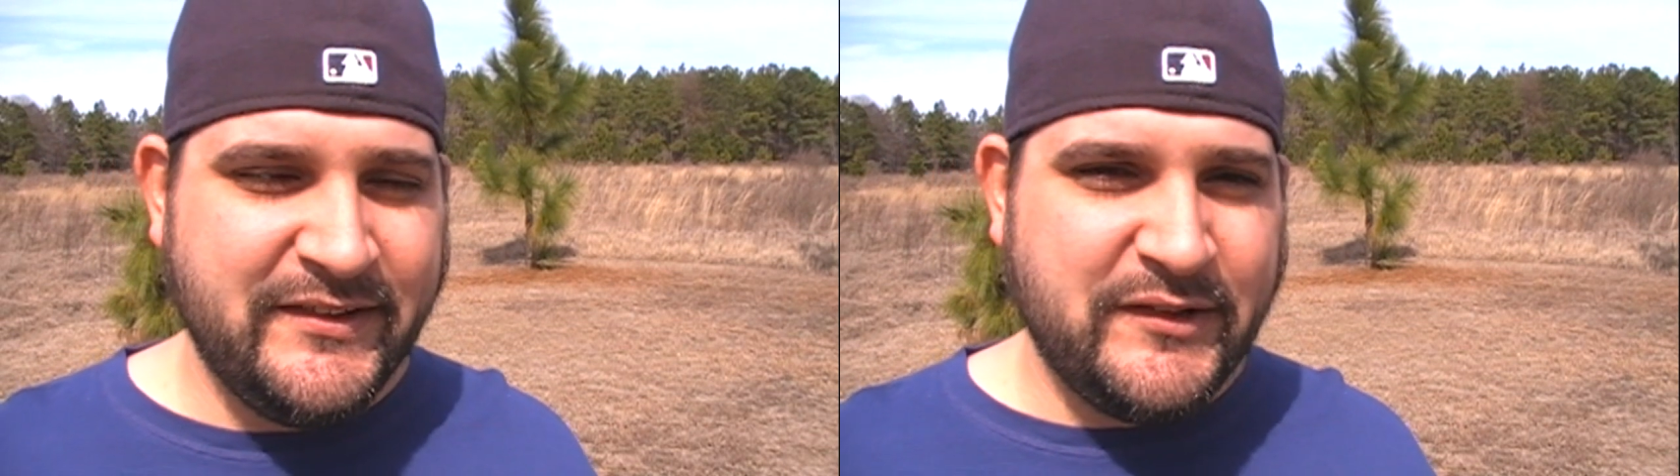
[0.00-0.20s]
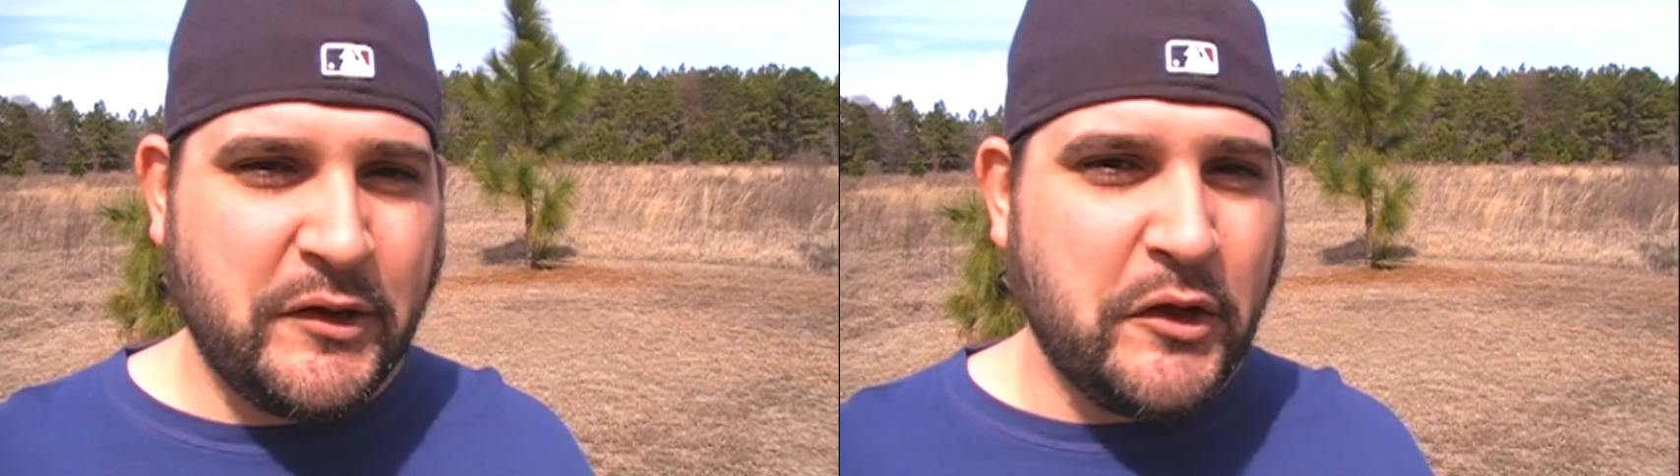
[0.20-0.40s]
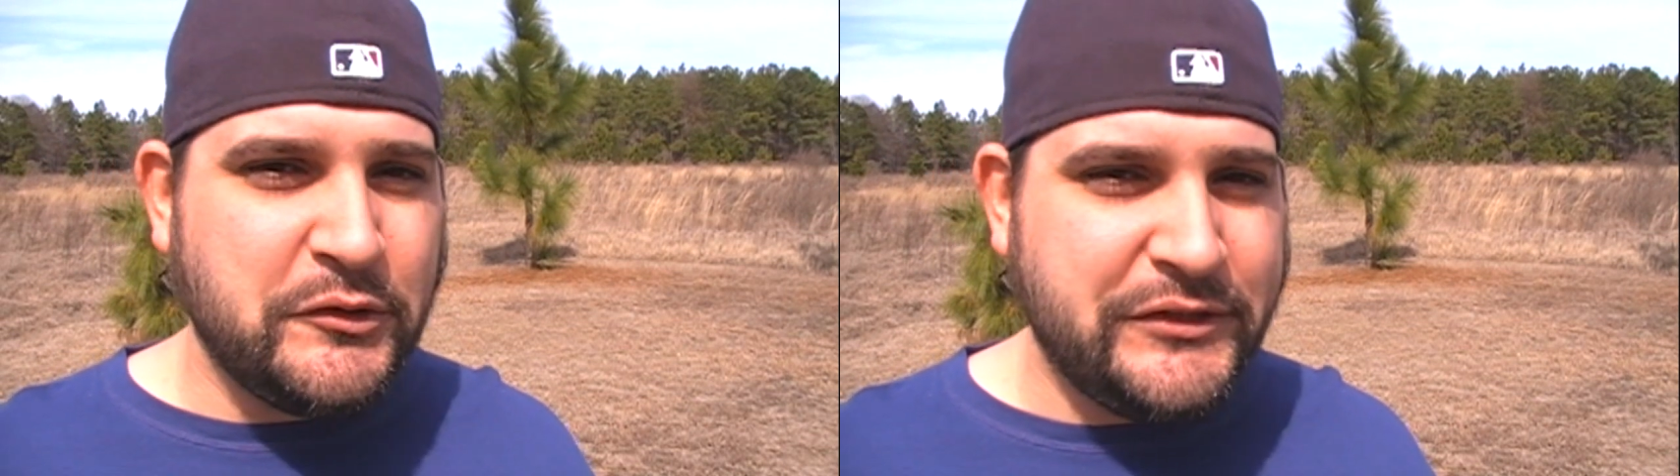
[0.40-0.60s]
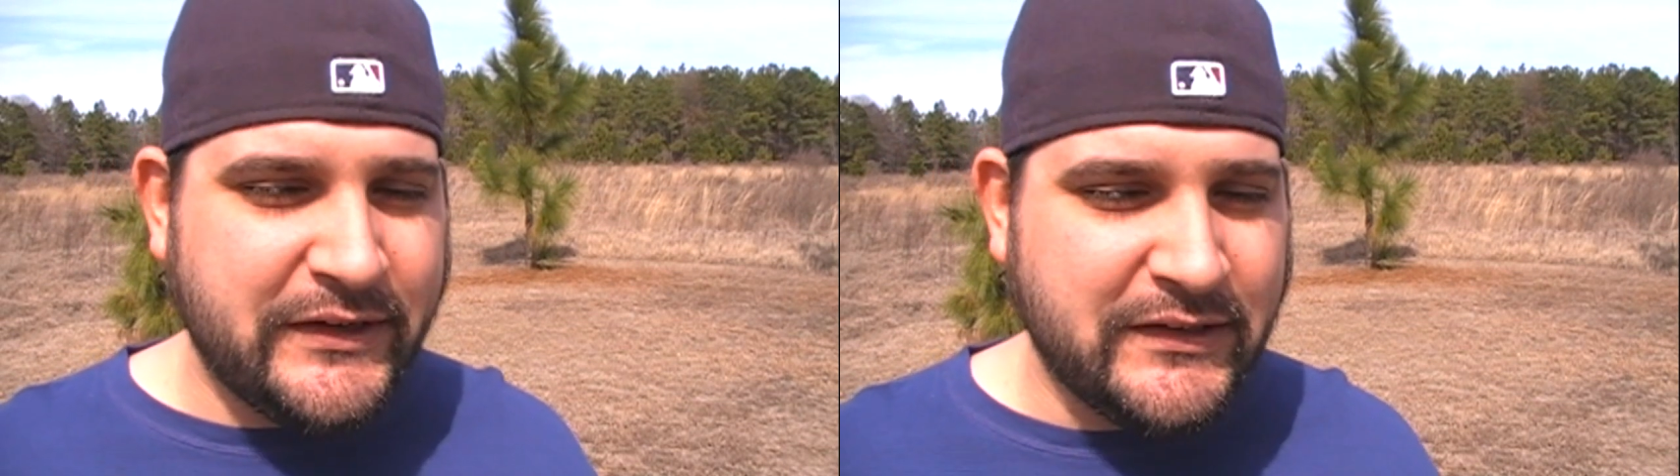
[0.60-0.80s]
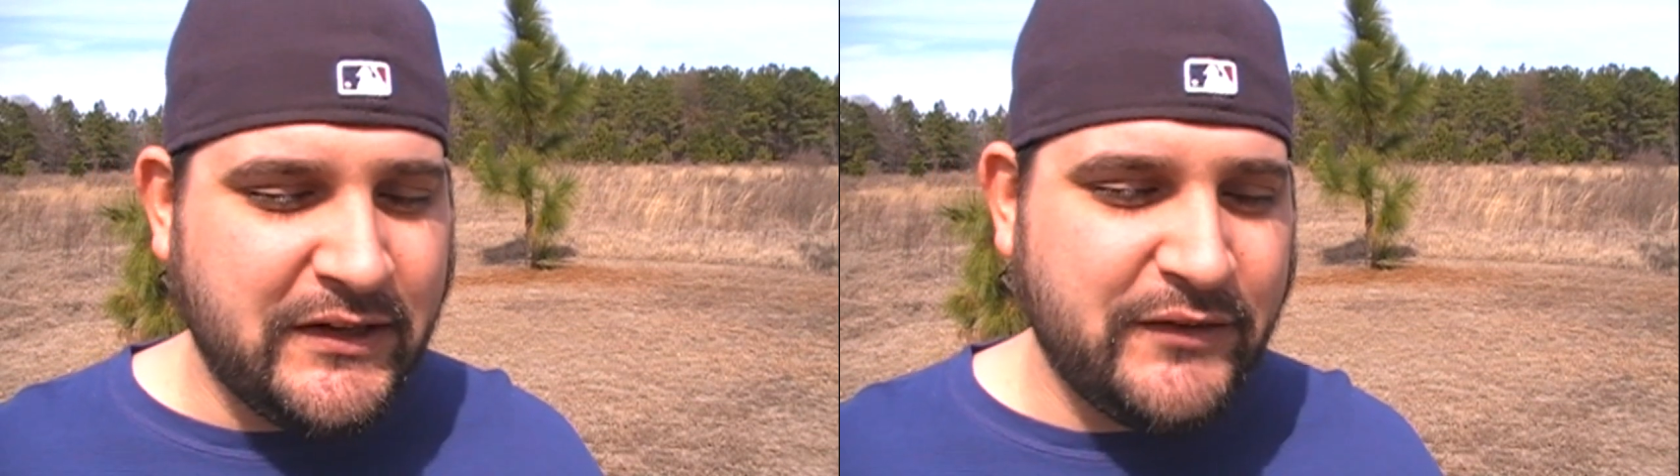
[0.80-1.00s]
so go
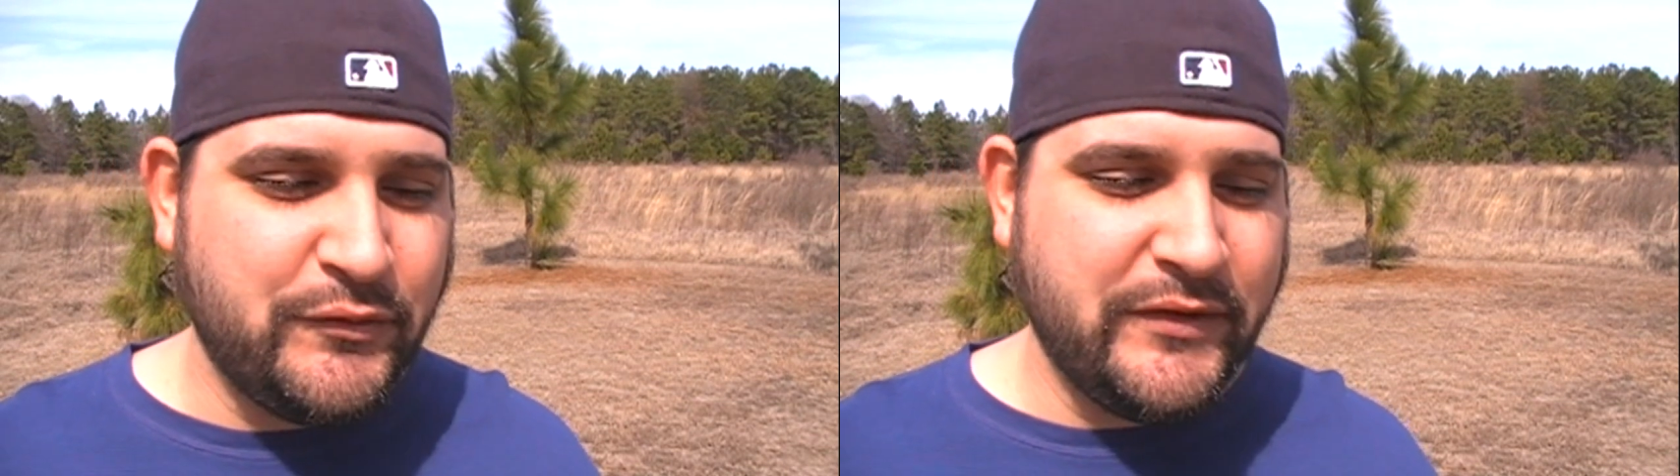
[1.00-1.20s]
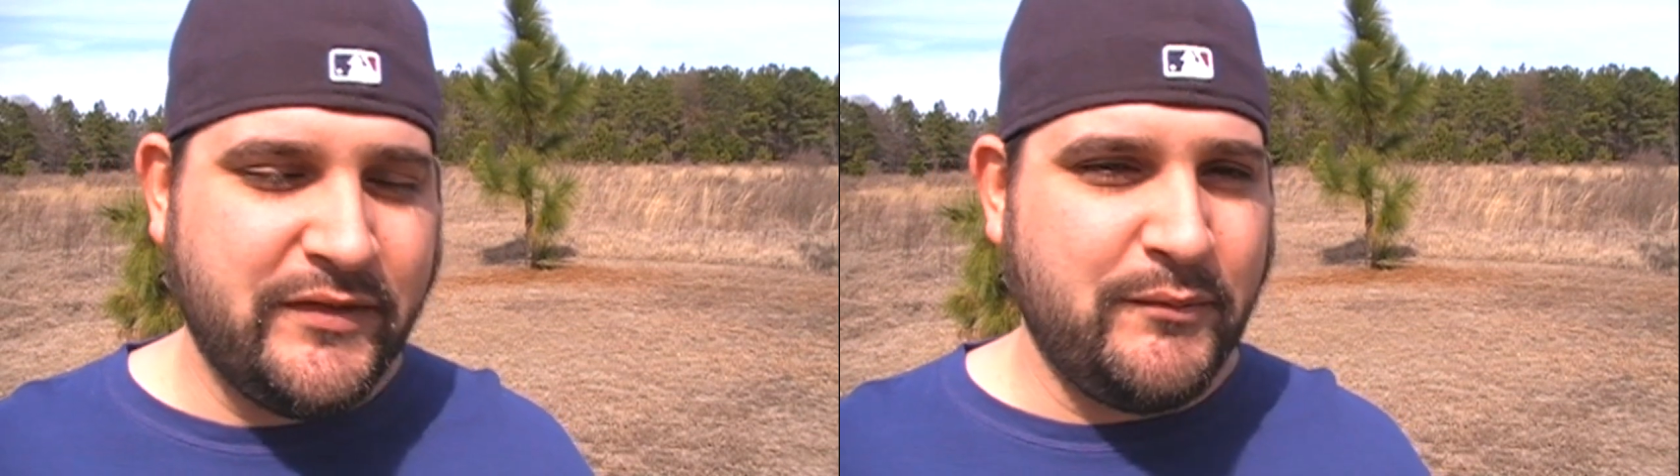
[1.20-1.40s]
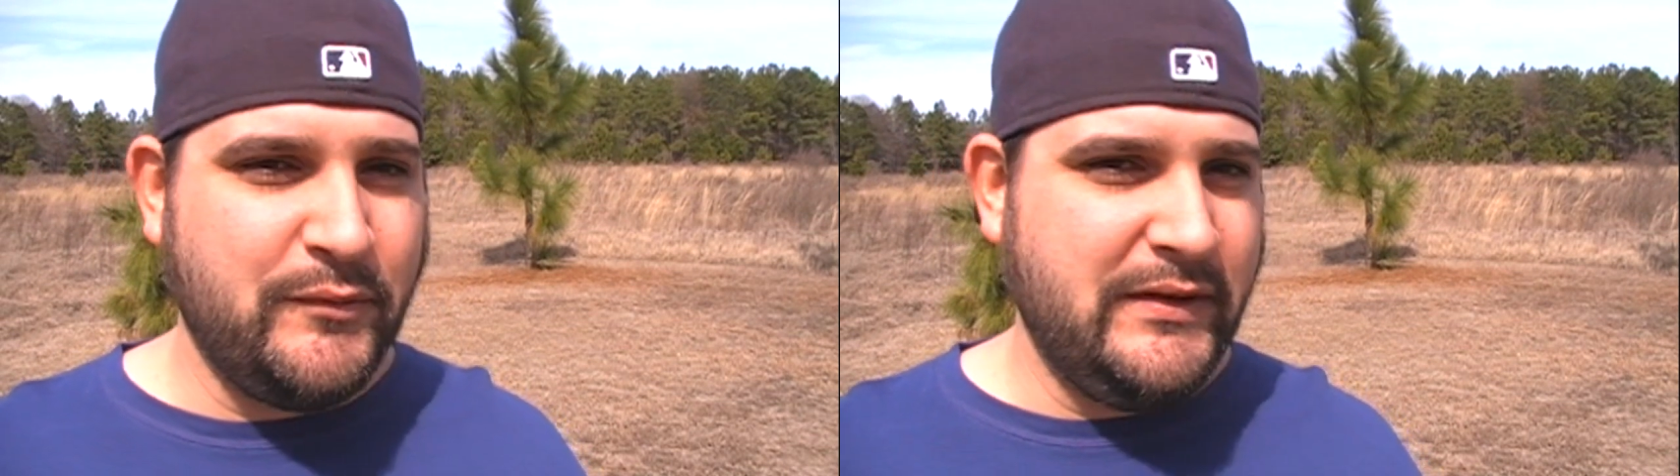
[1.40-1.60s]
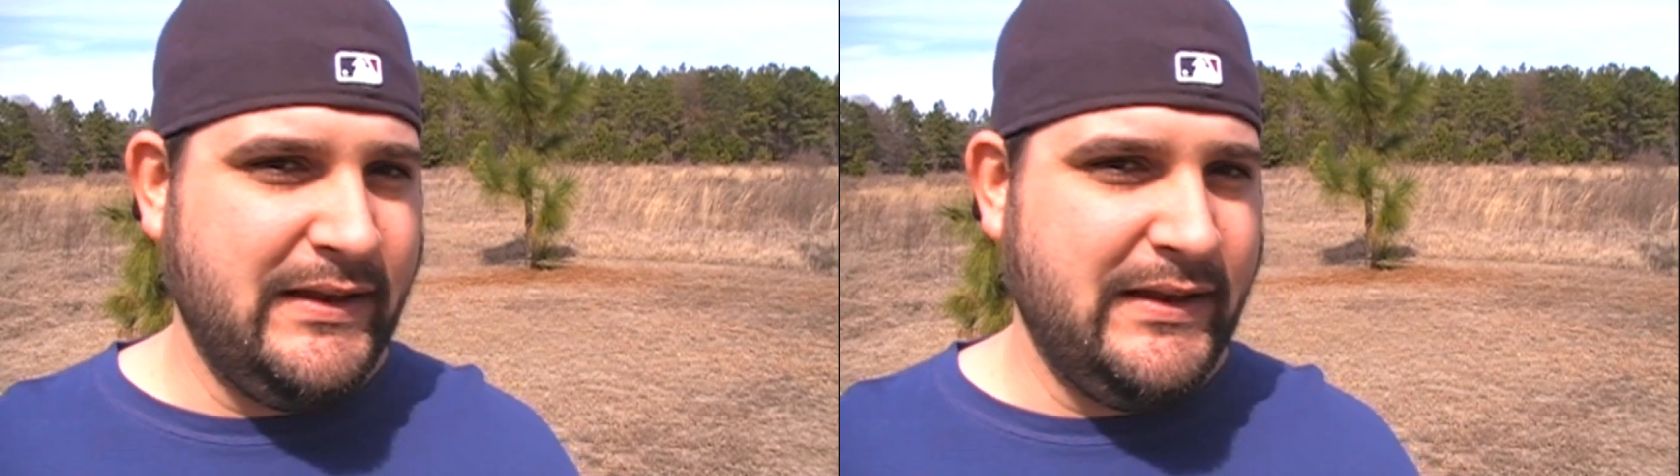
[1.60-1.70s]
share love with someone